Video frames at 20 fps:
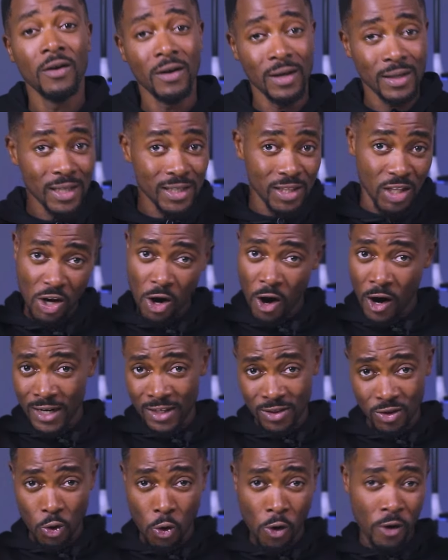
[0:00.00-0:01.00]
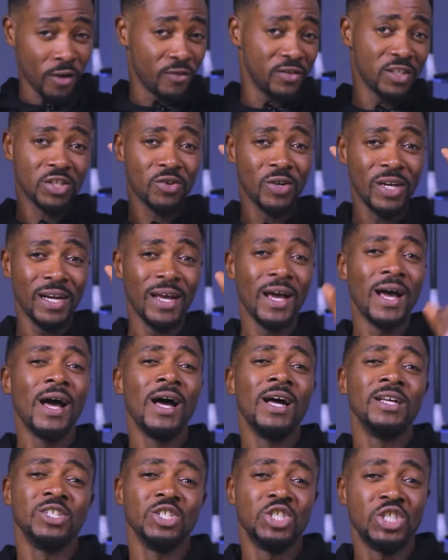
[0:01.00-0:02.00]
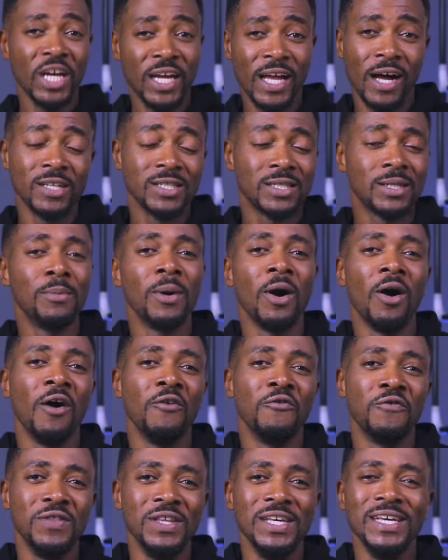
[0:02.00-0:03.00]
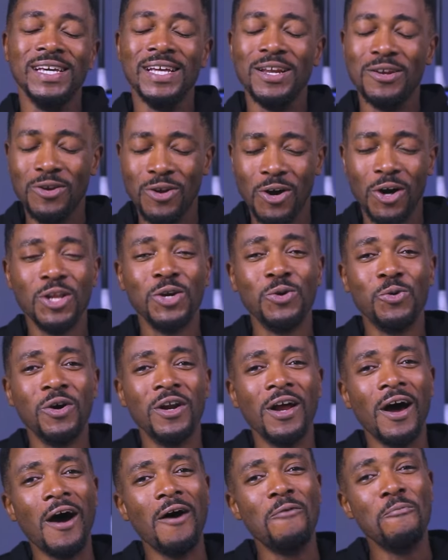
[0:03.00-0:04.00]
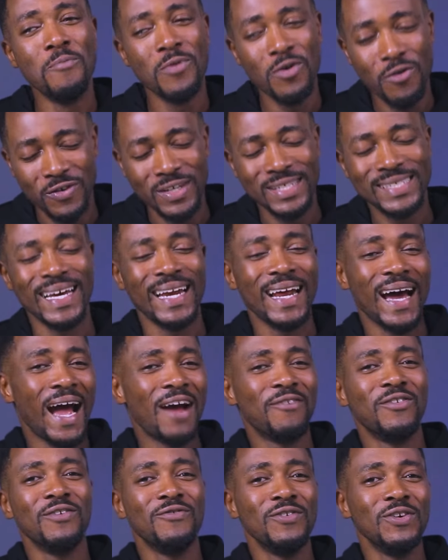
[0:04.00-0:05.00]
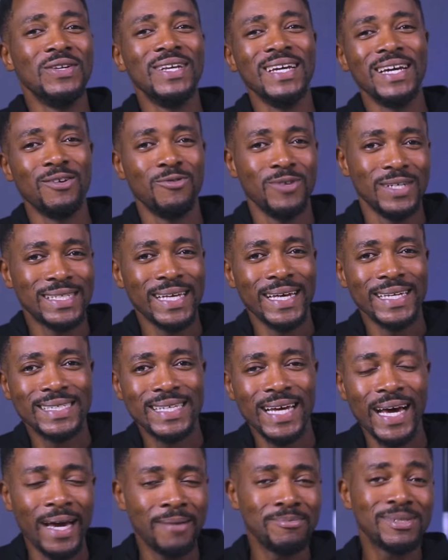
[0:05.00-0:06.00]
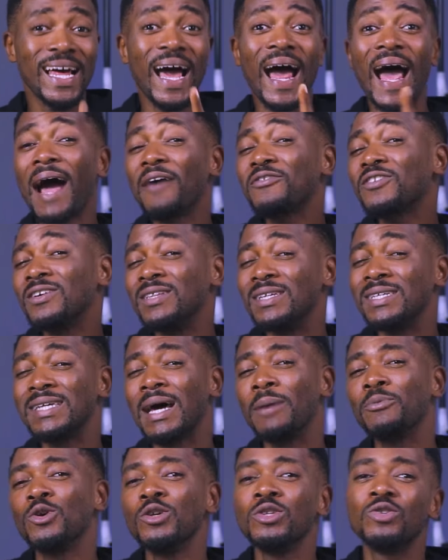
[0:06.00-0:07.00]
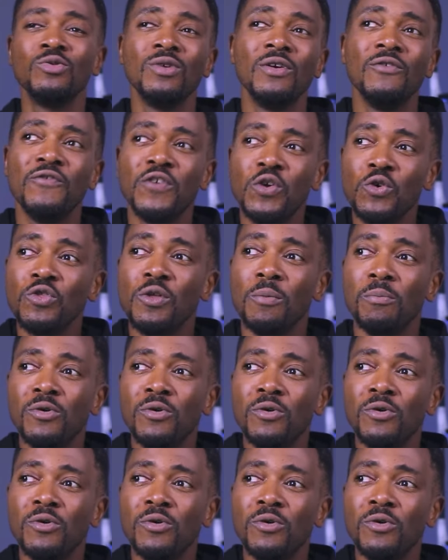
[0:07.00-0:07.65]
can click the card in the corner of the screen to check out some of the Nollywood movies that I've reviewed in recent times. After this, I'm going to review the